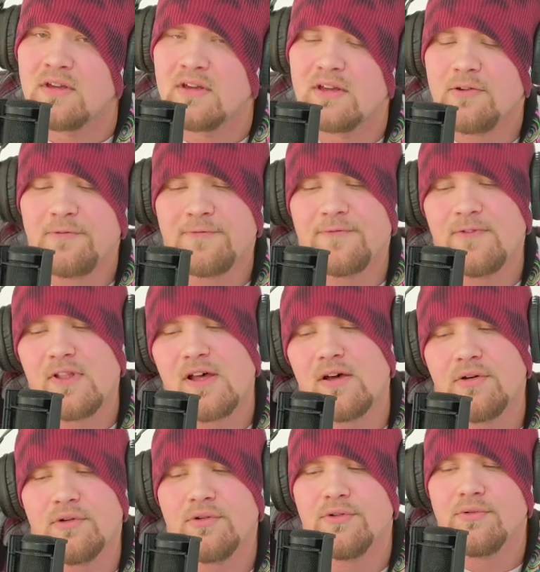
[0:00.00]
and
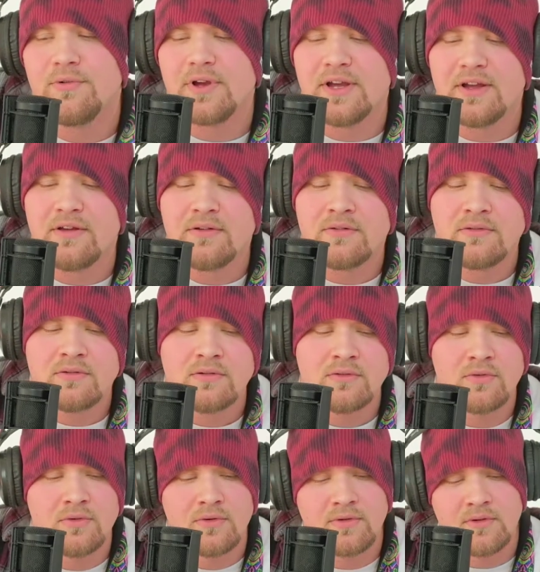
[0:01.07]
float around
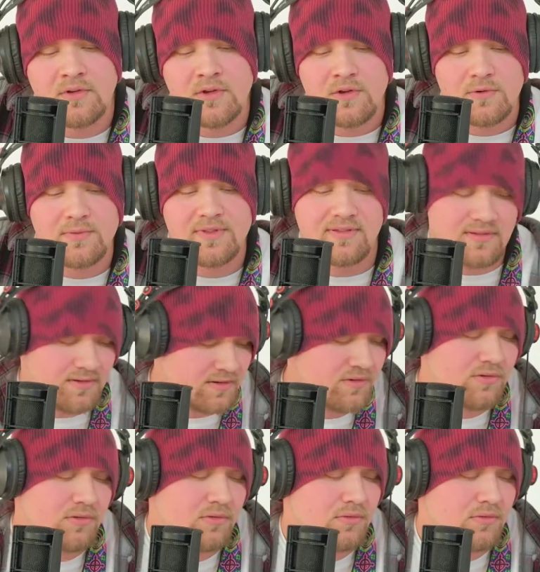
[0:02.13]
with you.